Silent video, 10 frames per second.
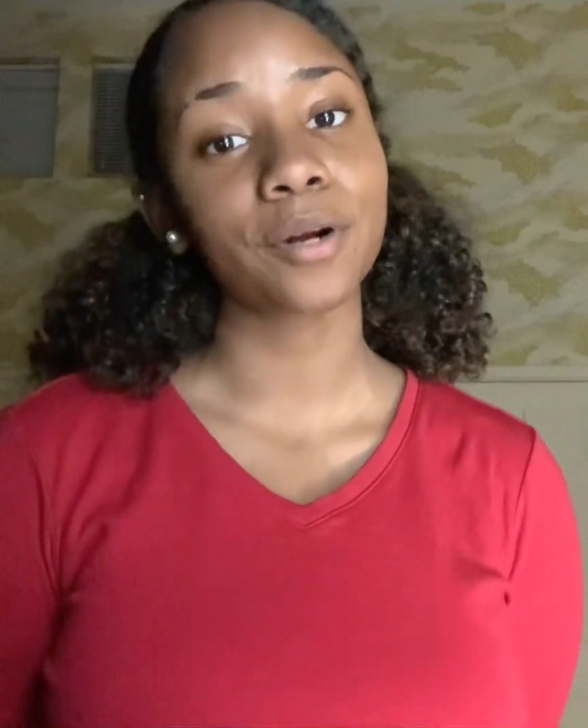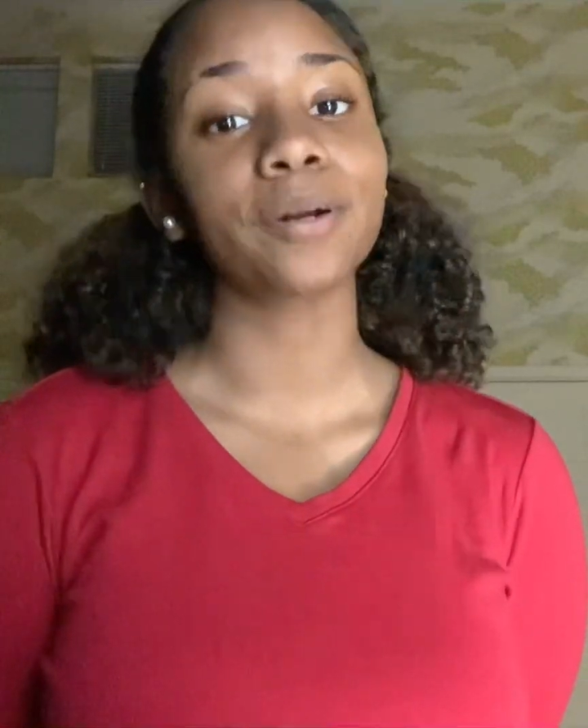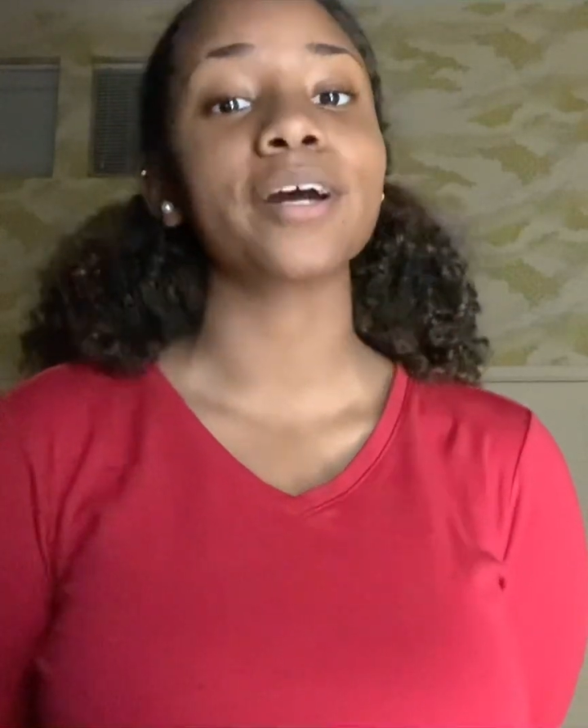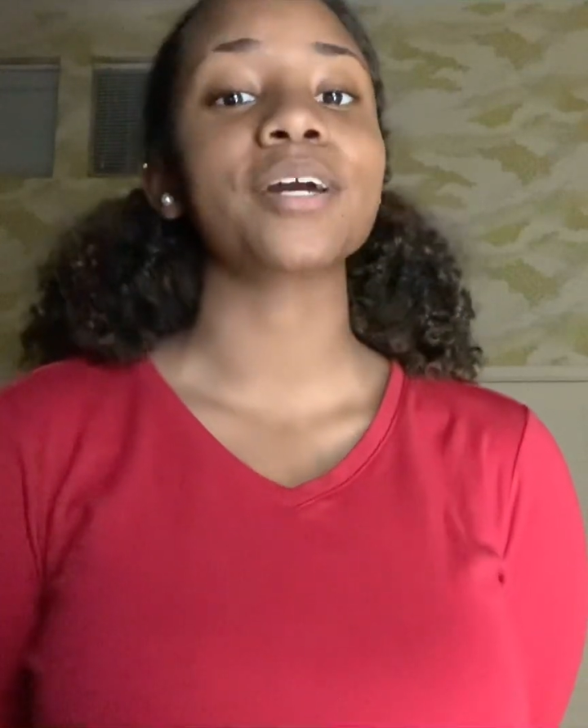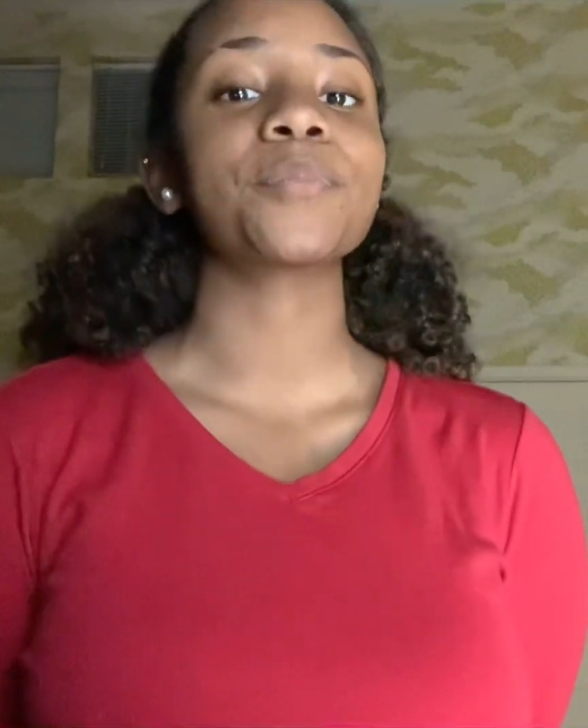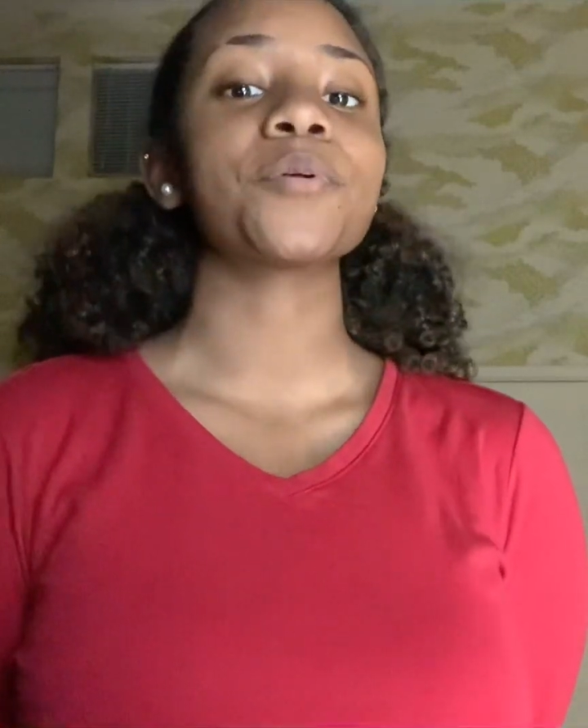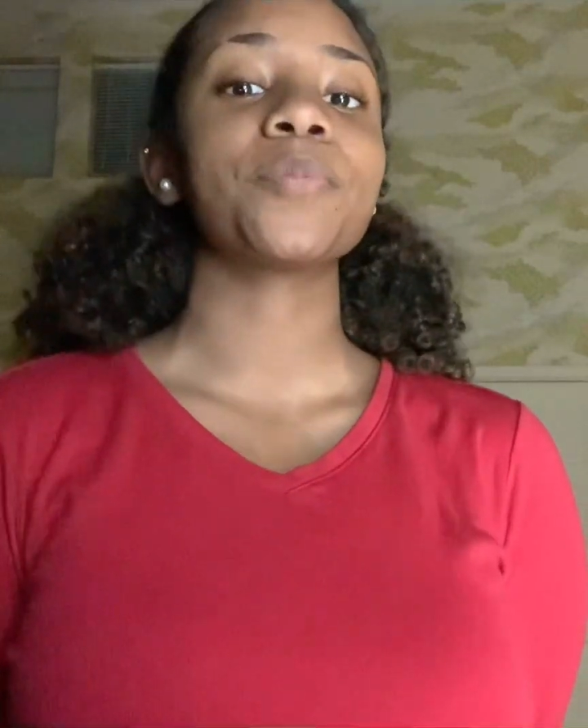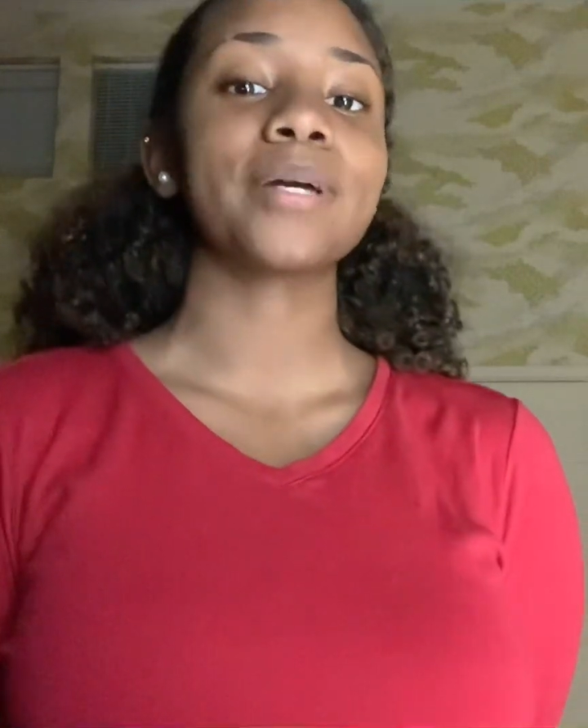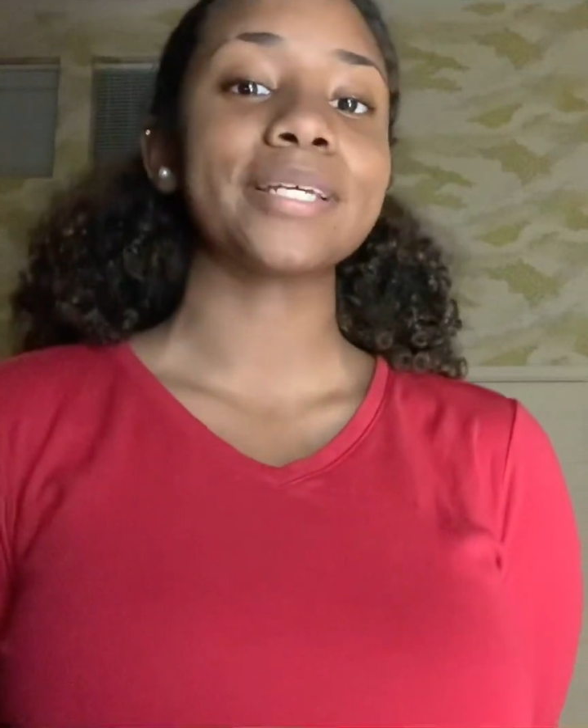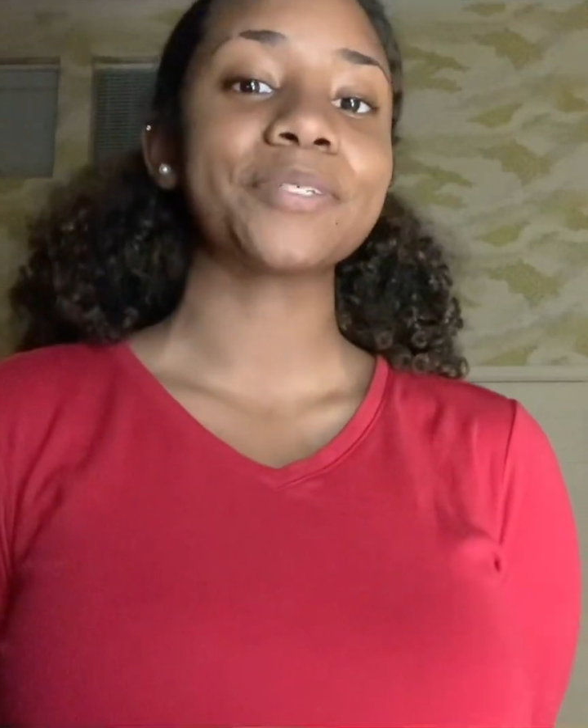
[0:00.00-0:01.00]
are not going to be
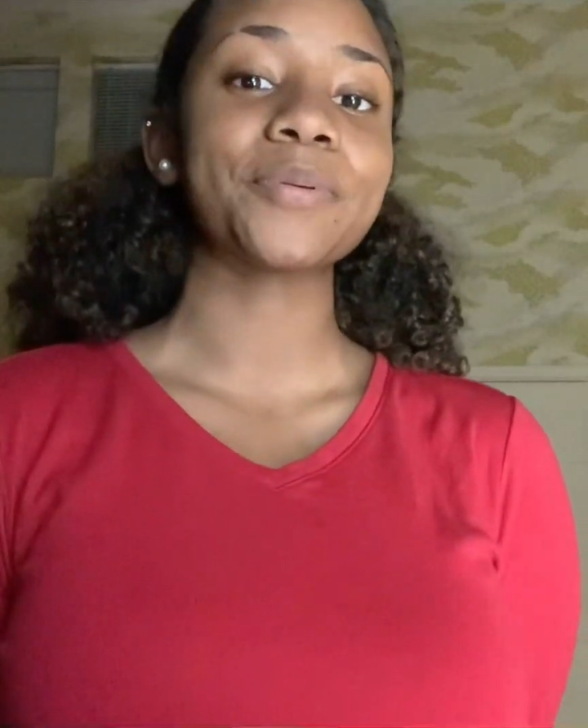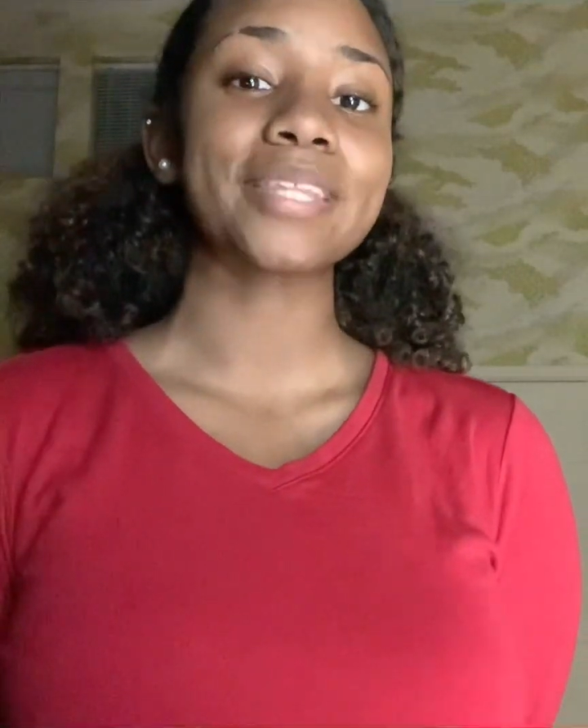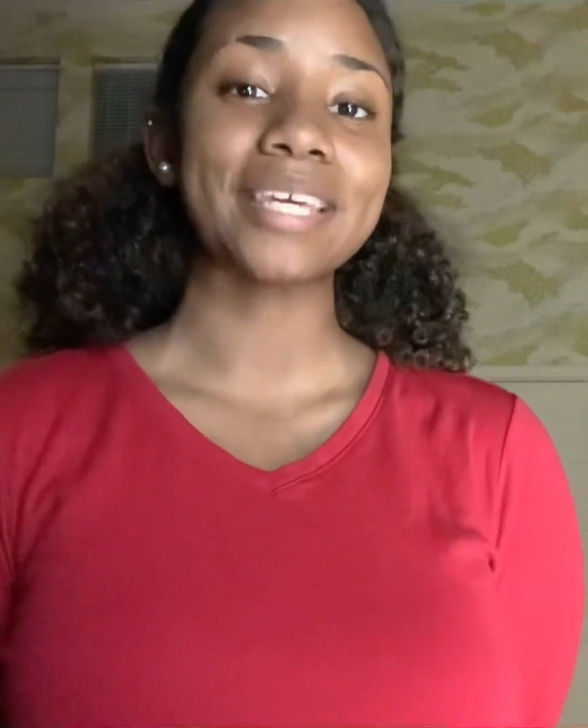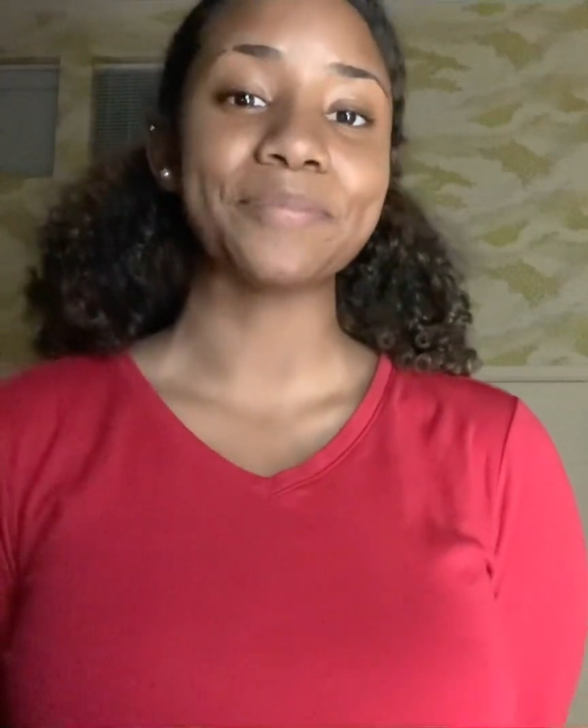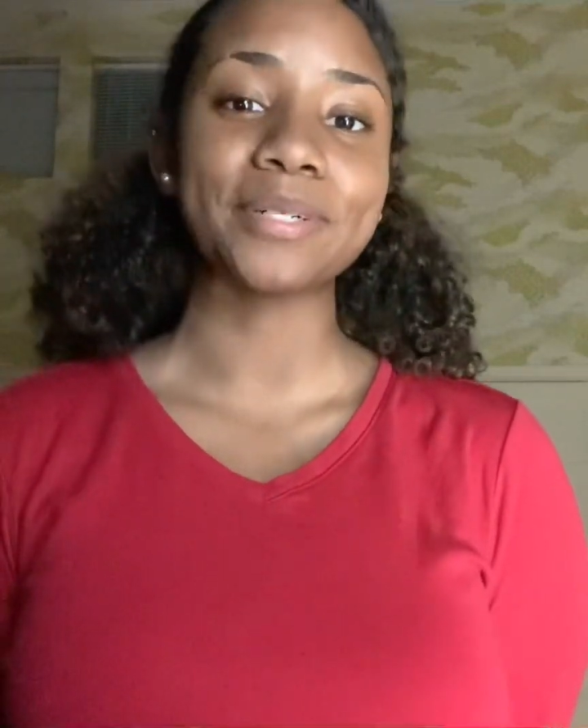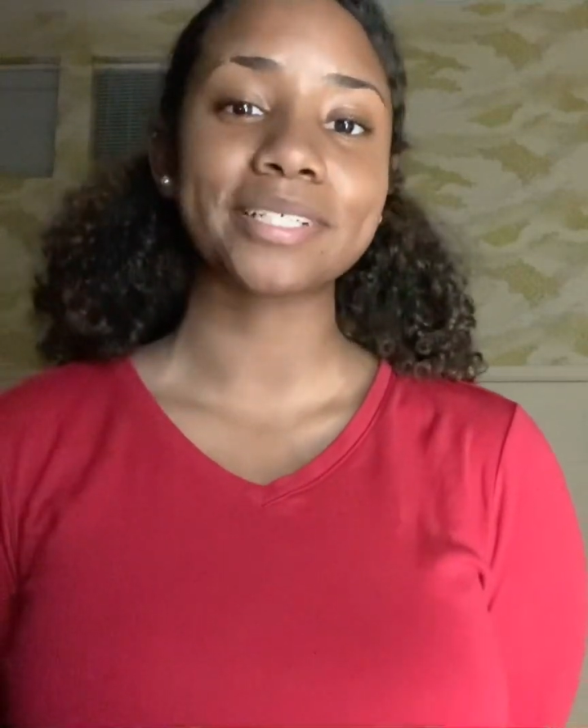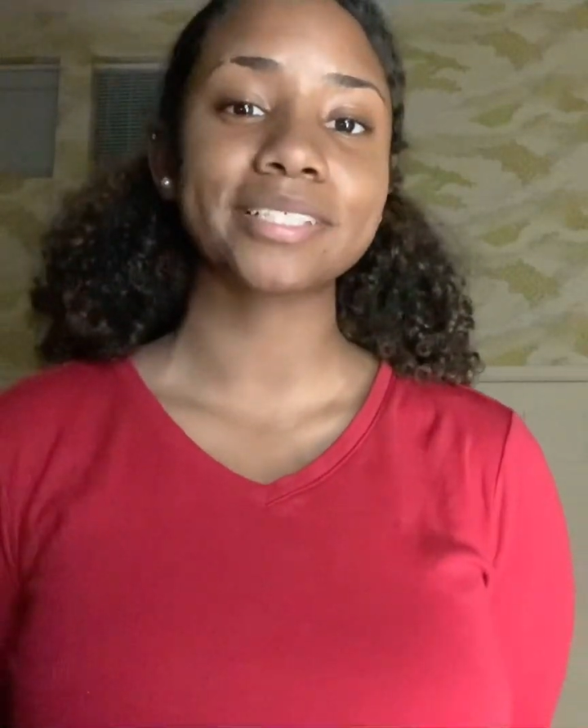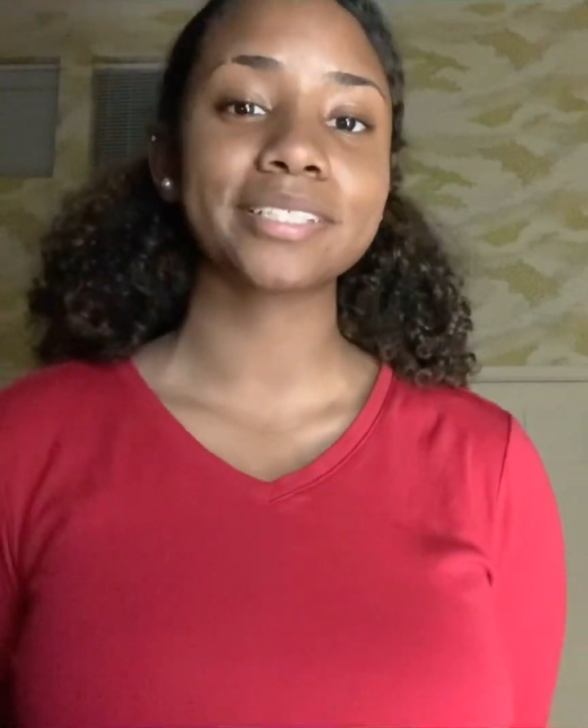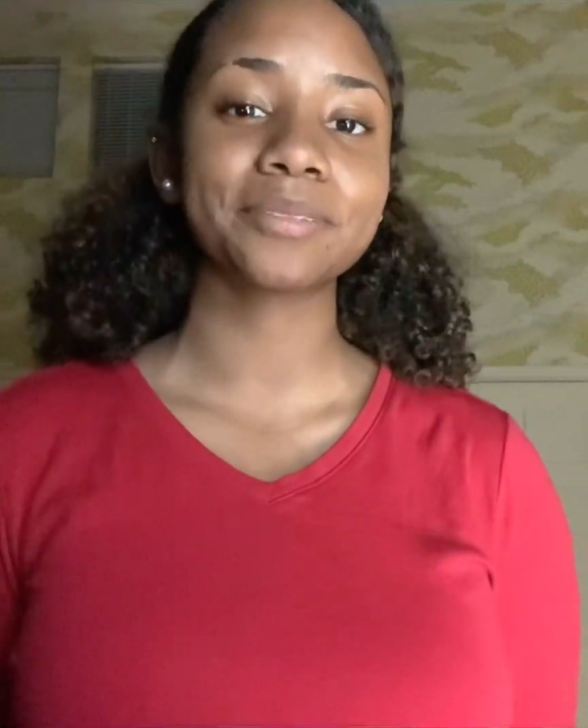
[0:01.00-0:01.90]
replaced with ebooks.